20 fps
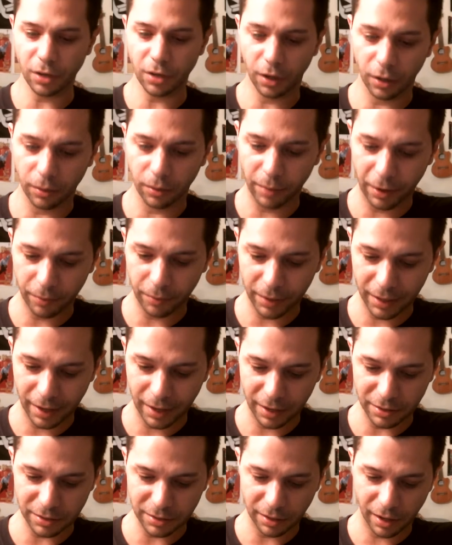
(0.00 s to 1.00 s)
all about my
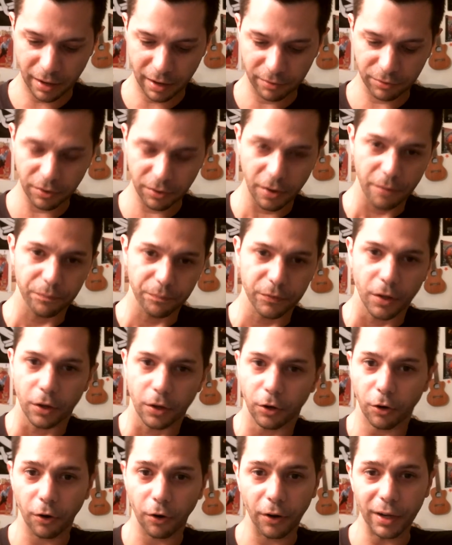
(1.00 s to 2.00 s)
dad's life
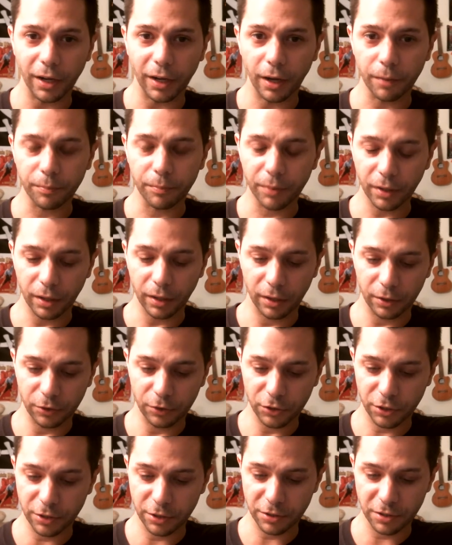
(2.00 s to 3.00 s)
growing up in
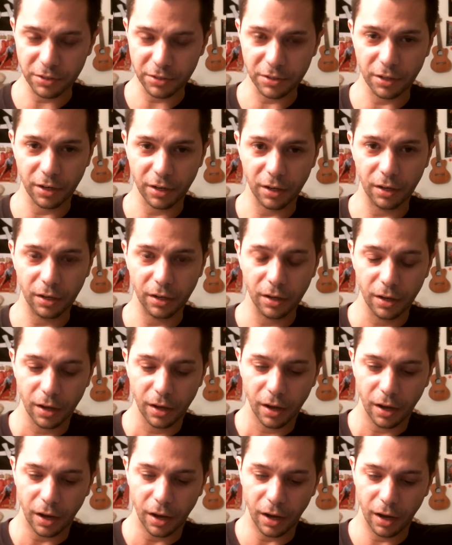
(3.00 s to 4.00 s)
Jersey City
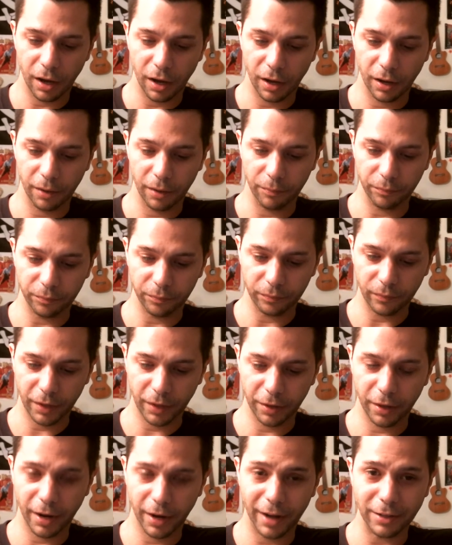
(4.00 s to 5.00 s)
um,
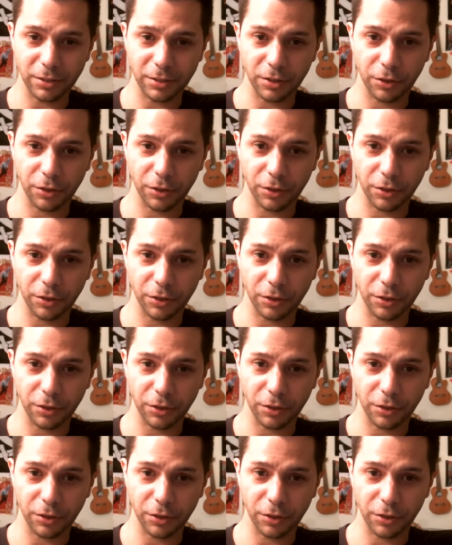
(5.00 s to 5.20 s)
in the nineteen